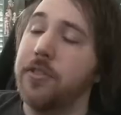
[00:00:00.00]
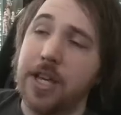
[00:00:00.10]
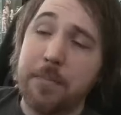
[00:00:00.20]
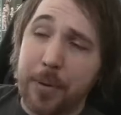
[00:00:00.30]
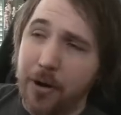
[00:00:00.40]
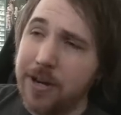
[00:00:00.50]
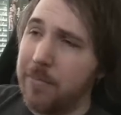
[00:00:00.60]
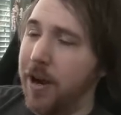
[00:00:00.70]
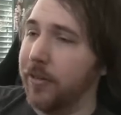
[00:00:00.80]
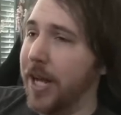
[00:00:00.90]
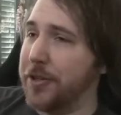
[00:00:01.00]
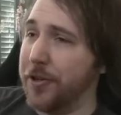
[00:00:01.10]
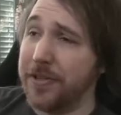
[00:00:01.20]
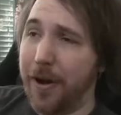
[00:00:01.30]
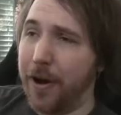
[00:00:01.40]
The Pokemon
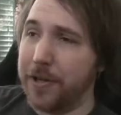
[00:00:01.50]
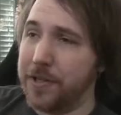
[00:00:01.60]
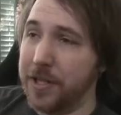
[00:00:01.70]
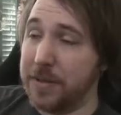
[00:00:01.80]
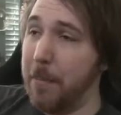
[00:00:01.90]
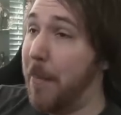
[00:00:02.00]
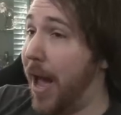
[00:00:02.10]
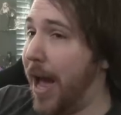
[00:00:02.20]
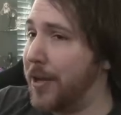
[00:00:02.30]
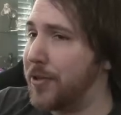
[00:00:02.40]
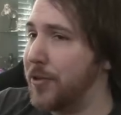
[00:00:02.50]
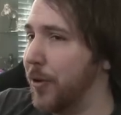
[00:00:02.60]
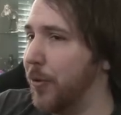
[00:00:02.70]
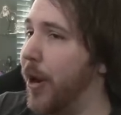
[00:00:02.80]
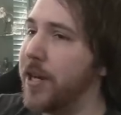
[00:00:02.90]
Legends Arceus
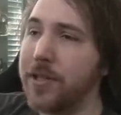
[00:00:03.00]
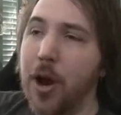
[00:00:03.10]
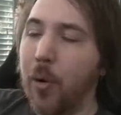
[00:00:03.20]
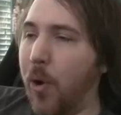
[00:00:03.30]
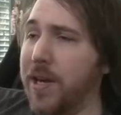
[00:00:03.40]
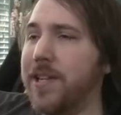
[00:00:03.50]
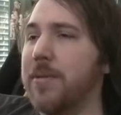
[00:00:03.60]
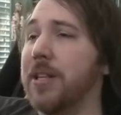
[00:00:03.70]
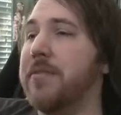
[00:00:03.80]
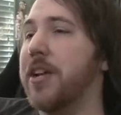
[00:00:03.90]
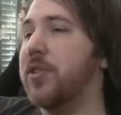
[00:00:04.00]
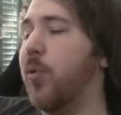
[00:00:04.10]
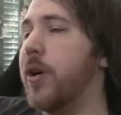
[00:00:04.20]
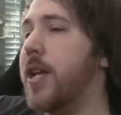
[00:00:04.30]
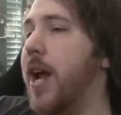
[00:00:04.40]
Master Race wants you to believe that
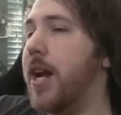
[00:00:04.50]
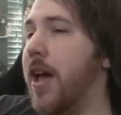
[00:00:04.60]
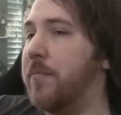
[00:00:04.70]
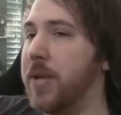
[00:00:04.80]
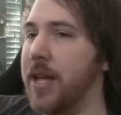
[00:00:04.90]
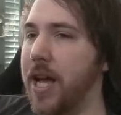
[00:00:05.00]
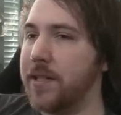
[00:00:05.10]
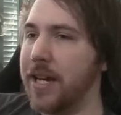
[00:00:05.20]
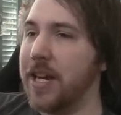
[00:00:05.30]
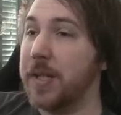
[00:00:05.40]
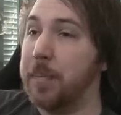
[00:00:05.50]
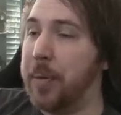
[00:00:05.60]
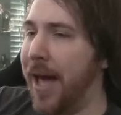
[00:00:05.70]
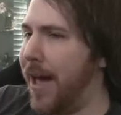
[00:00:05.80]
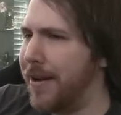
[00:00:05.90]
28 FPS is
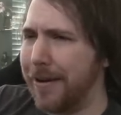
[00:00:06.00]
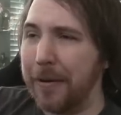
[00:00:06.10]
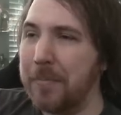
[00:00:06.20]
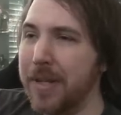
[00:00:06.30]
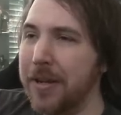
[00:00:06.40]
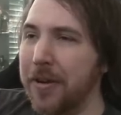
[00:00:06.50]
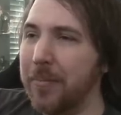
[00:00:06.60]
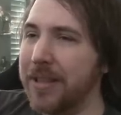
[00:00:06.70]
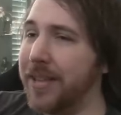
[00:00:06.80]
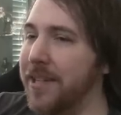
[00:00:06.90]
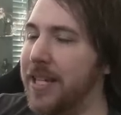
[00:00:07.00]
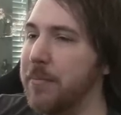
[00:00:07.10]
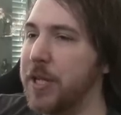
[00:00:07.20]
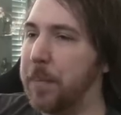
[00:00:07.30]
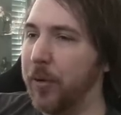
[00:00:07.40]
better, but this
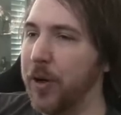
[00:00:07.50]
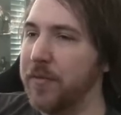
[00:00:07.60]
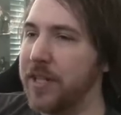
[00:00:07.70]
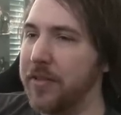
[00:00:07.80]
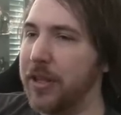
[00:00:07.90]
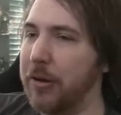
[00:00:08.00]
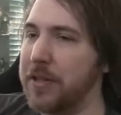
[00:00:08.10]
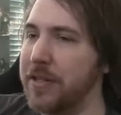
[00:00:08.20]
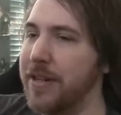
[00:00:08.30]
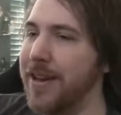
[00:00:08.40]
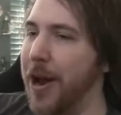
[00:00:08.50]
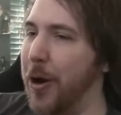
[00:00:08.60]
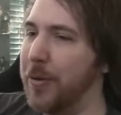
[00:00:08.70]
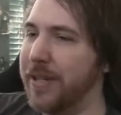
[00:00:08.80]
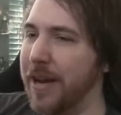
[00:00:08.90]
image proves that there is
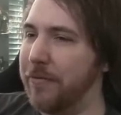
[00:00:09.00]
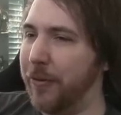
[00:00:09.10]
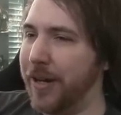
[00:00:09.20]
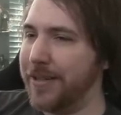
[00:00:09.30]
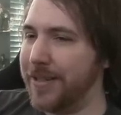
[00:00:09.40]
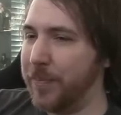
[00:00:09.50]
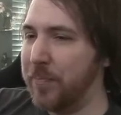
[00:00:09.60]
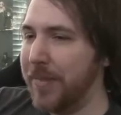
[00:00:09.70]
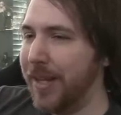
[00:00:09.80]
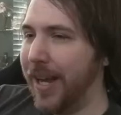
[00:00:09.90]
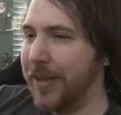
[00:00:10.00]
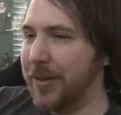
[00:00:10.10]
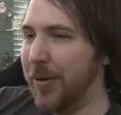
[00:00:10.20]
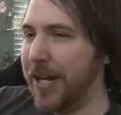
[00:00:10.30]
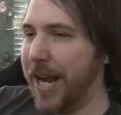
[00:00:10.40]
no difference.
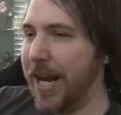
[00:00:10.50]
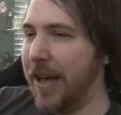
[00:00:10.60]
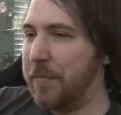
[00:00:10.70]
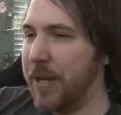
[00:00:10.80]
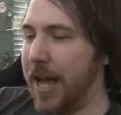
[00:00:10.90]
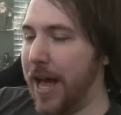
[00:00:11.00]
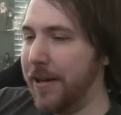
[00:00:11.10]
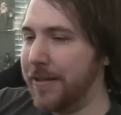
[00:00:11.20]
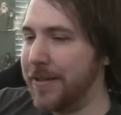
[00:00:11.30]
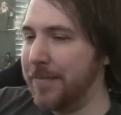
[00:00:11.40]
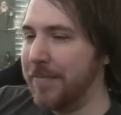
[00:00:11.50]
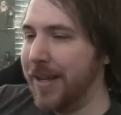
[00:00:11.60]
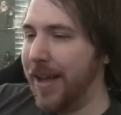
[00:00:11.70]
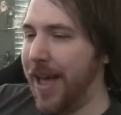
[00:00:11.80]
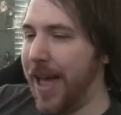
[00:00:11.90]
28 FPS
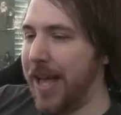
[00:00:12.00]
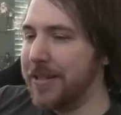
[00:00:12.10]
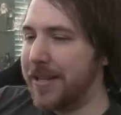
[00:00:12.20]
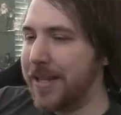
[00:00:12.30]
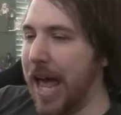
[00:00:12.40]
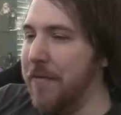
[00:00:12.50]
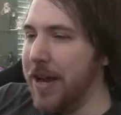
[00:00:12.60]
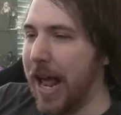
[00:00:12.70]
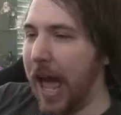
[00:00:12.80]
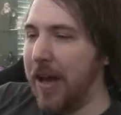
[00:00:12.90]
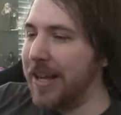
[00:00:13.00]
and 7